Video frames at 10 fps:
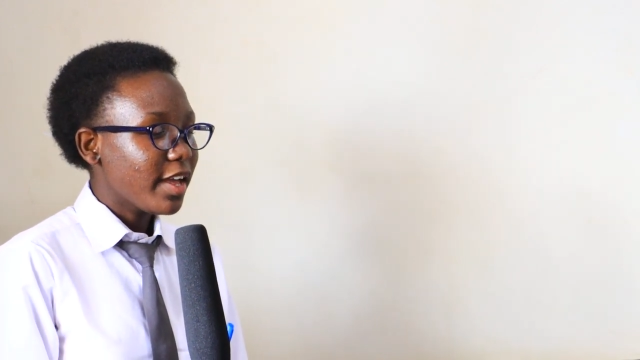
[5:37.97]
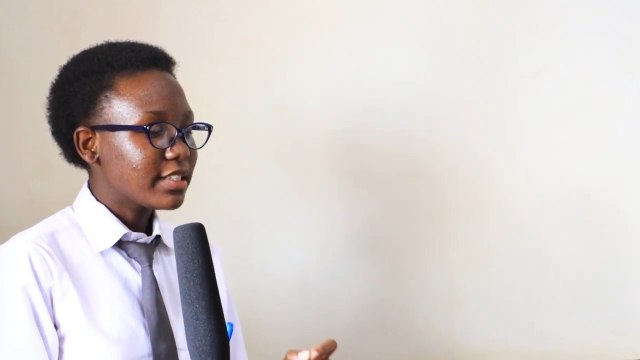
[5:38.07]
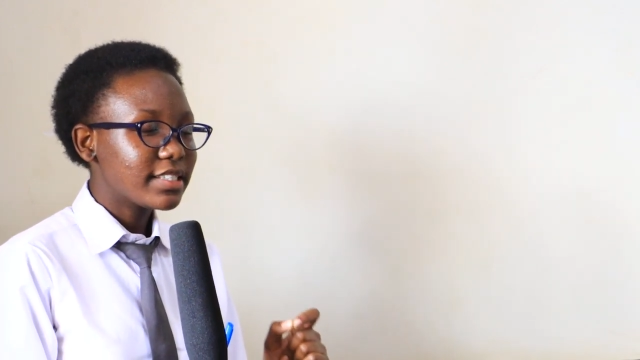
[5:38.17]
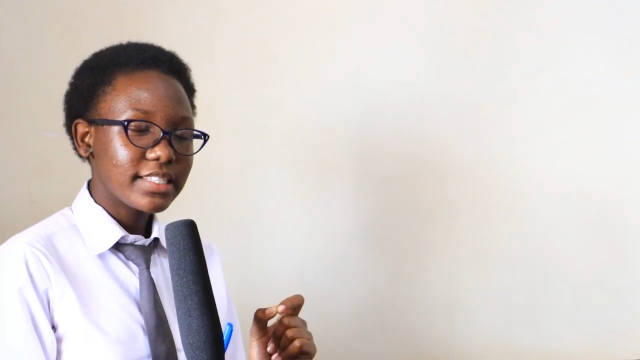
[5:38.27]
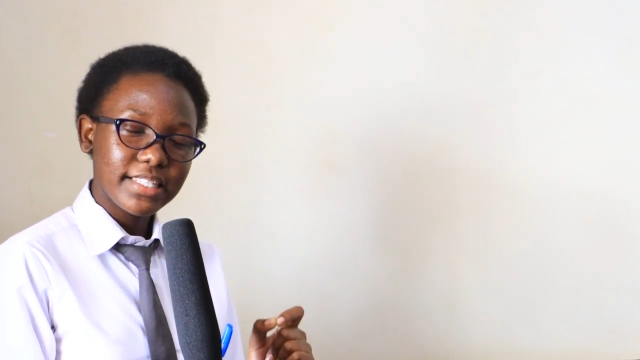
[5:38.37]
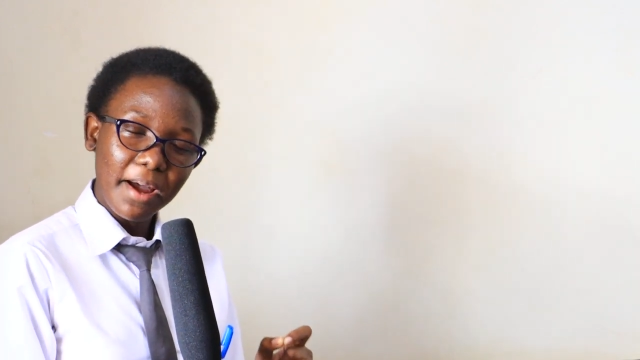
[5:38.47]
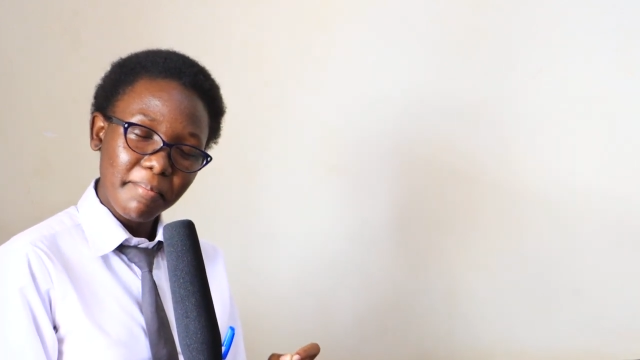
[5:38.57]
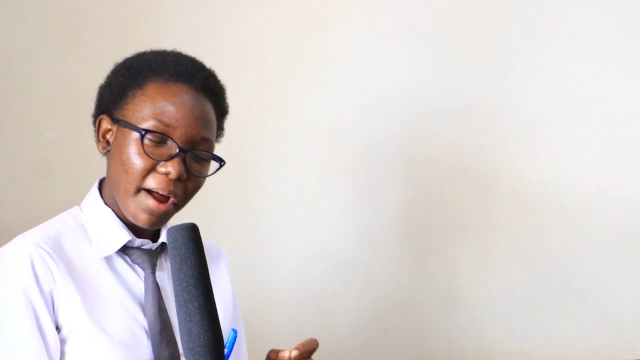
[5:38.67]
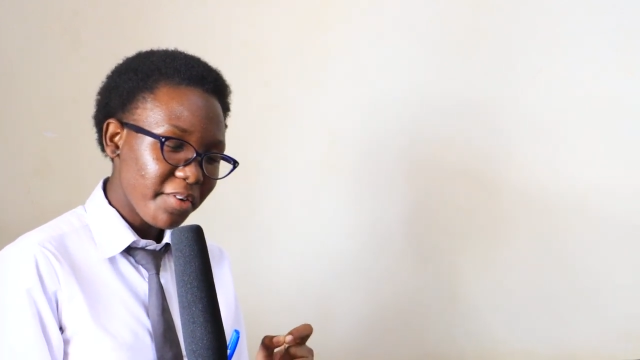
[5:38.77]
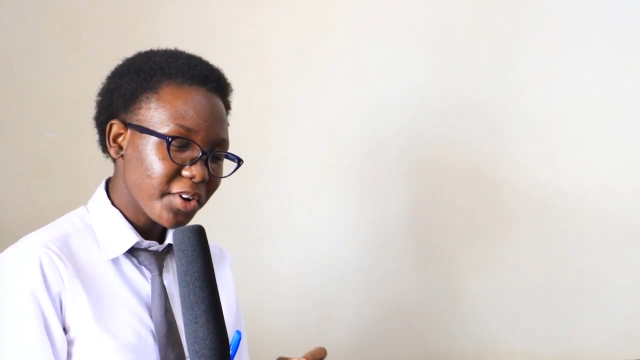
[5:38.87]

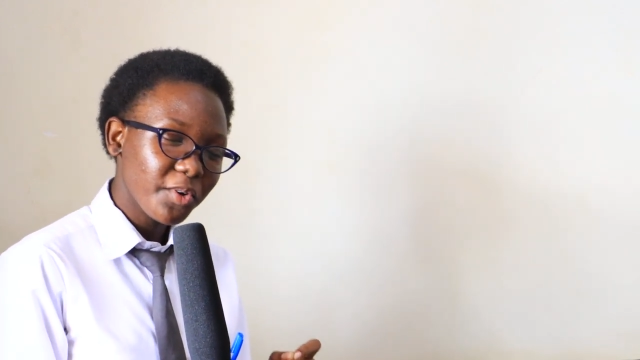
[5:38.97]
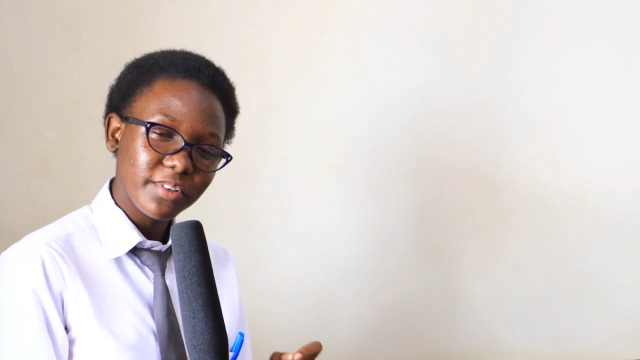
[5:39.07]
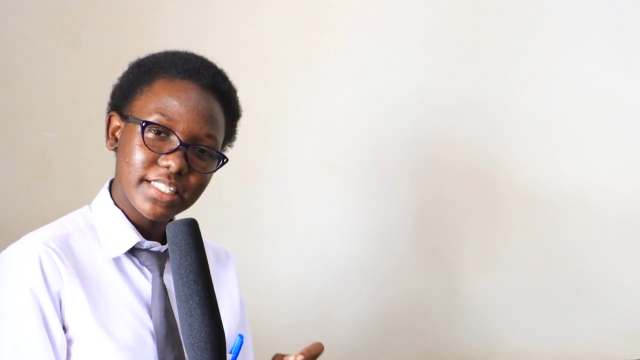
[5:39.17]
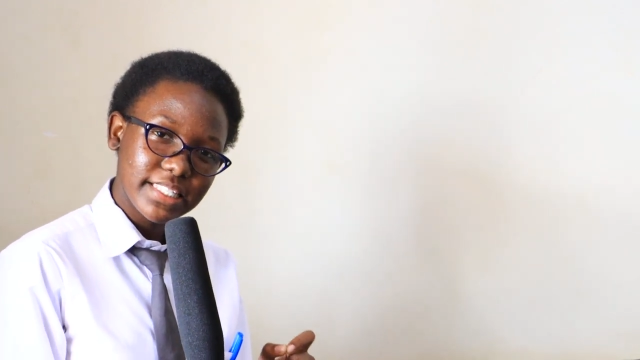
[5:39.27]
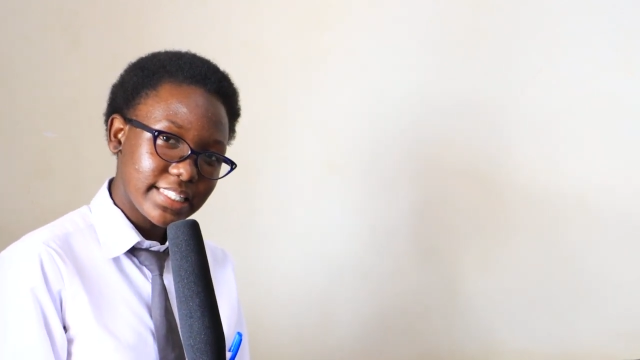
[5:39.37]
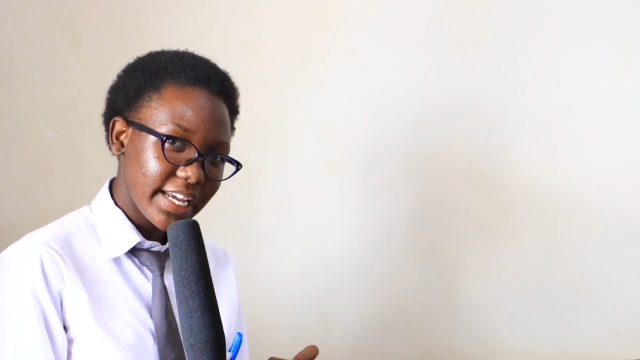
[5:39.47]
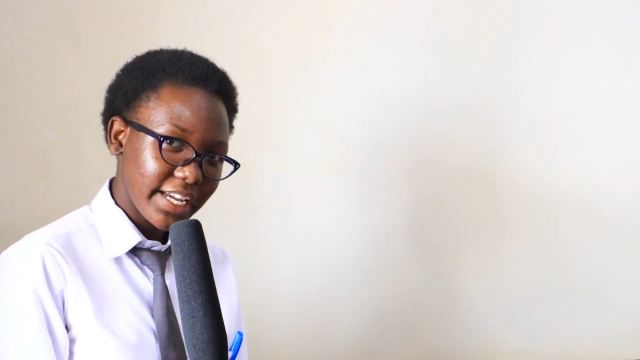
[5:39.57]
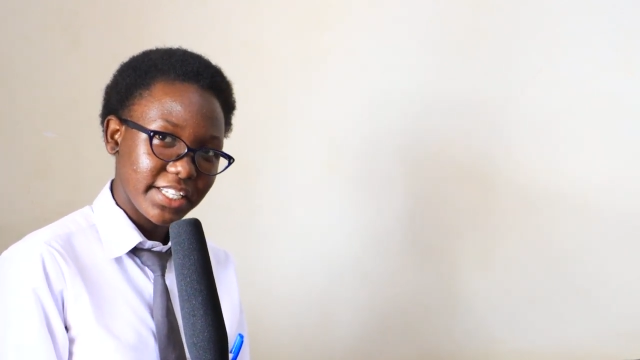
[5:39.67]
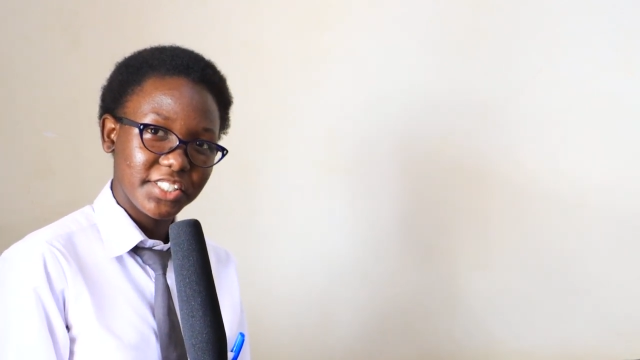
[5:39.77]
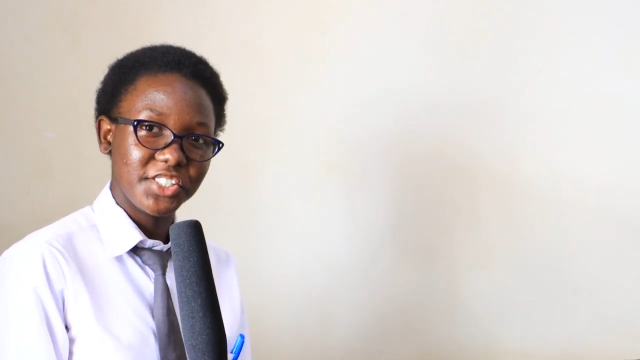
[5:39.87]
Stammering on
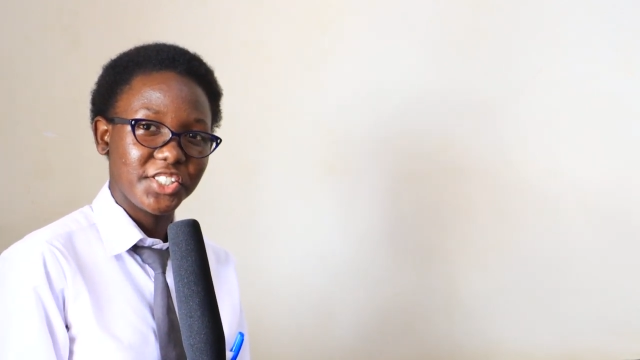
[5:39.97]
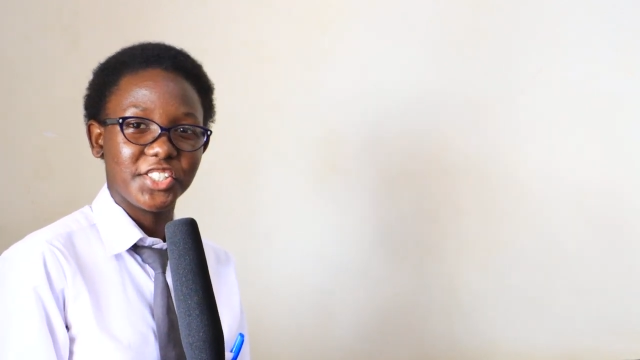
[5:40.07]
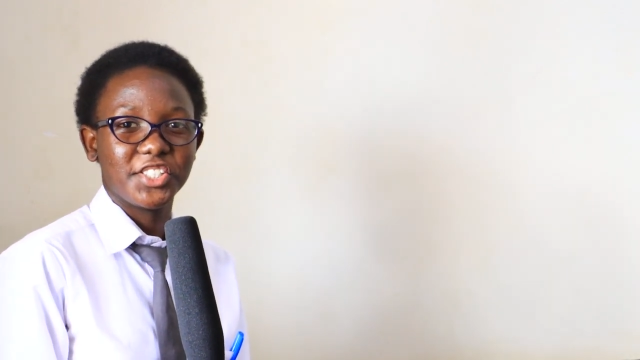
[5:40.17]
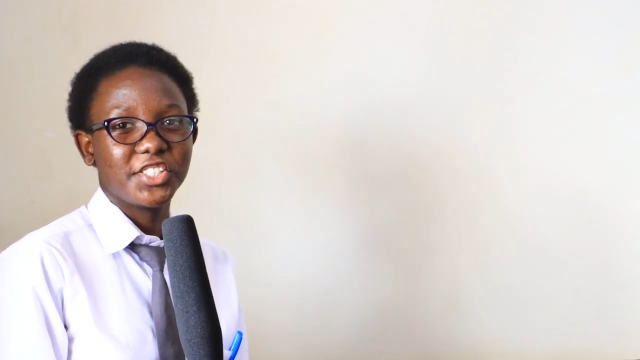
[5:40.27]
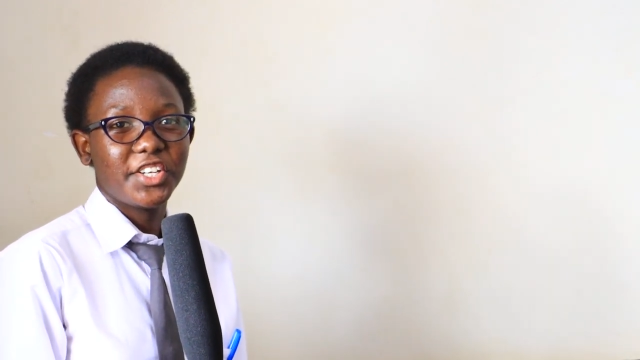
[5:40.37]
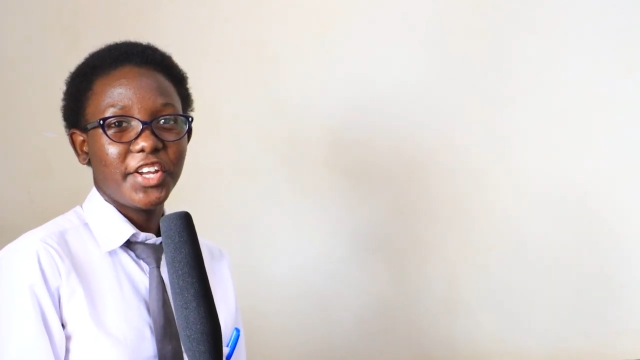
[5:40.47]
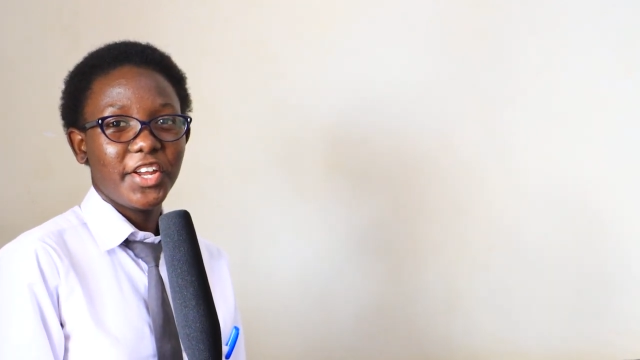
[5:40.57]
stage.